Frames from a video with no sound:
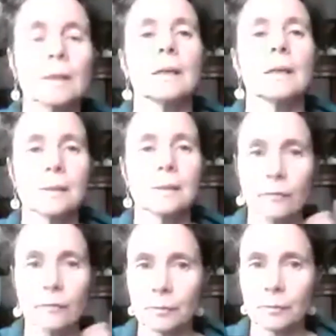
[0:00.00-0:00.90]
that
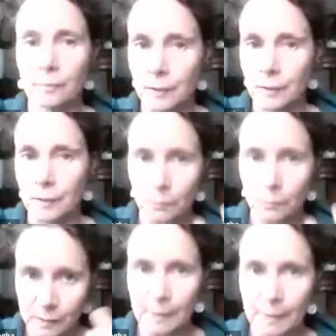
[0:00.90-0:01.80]

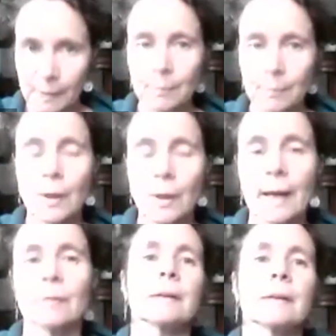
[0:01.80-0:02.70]
was being put
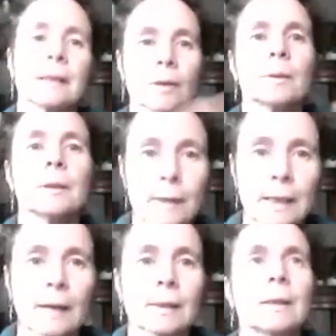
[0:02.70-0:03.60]
out at that time,
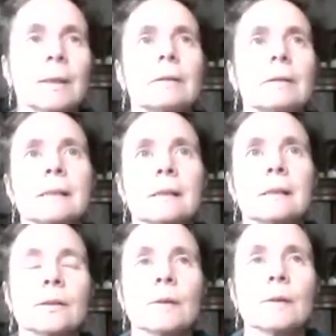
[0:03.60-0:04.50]
and that we're now
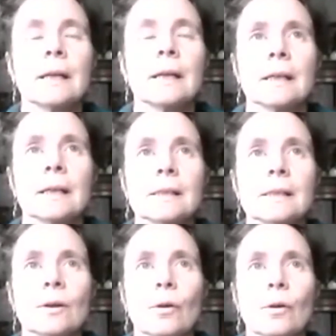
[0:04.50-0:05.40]
experiencing as well,
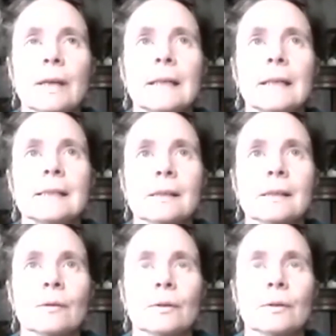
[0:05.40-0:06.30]
is not
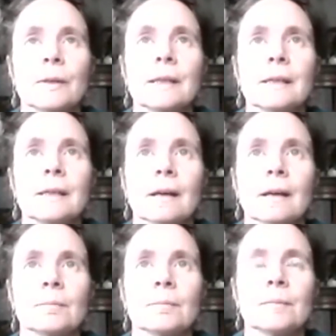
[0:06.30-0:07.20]
really so that
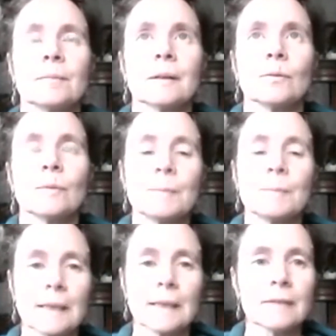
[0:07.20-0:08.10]
we
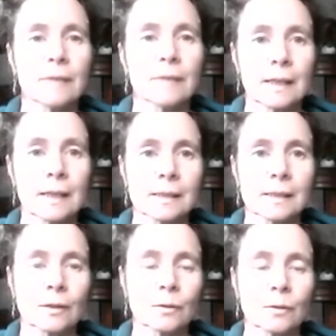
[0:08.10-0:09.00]
believe
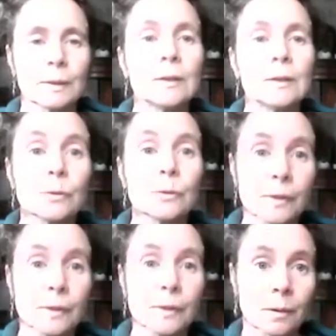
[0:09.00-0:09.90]
it. It's so that we
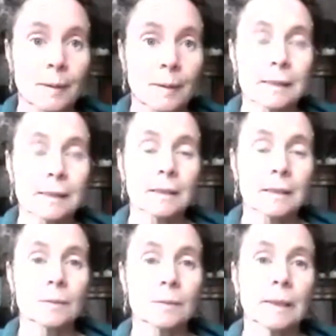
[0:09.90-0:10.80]
lose the capacity to
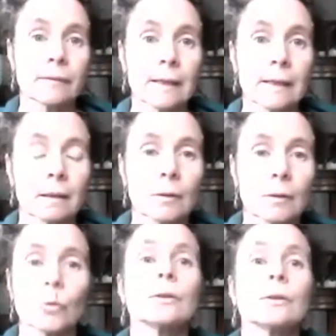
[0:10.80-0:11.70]
believe
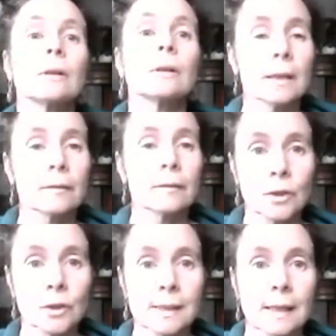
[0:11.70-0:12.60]
anything, or to
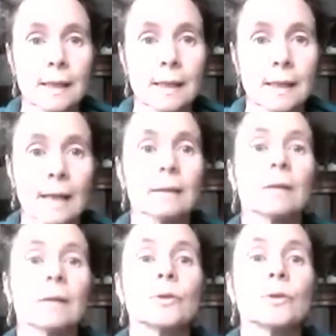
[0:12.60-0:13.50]
give our trust
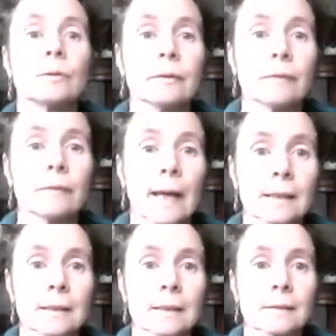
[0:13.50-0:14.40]
to anything or
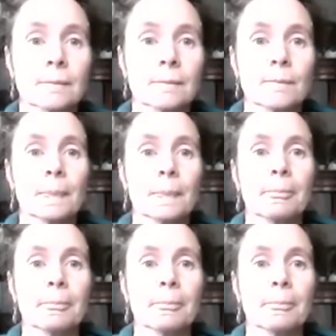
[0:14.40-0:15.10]
to reflect.